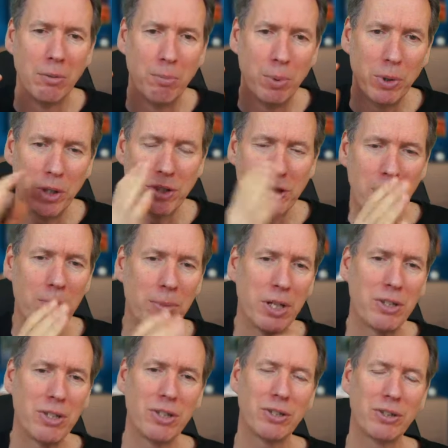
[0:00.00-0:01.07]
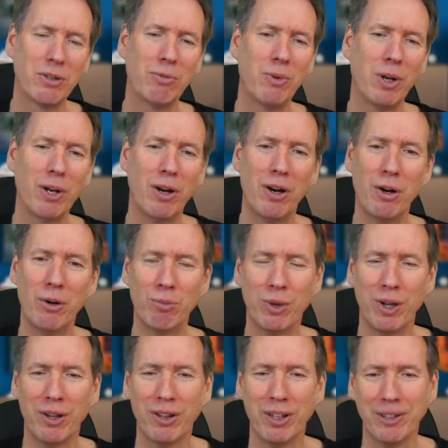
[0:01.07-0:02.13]
But let's come back to this
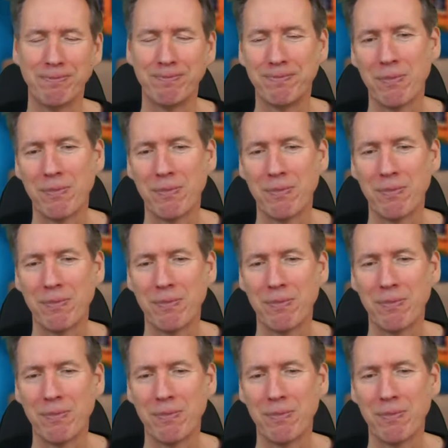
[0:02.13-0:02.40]
software-hardware thing.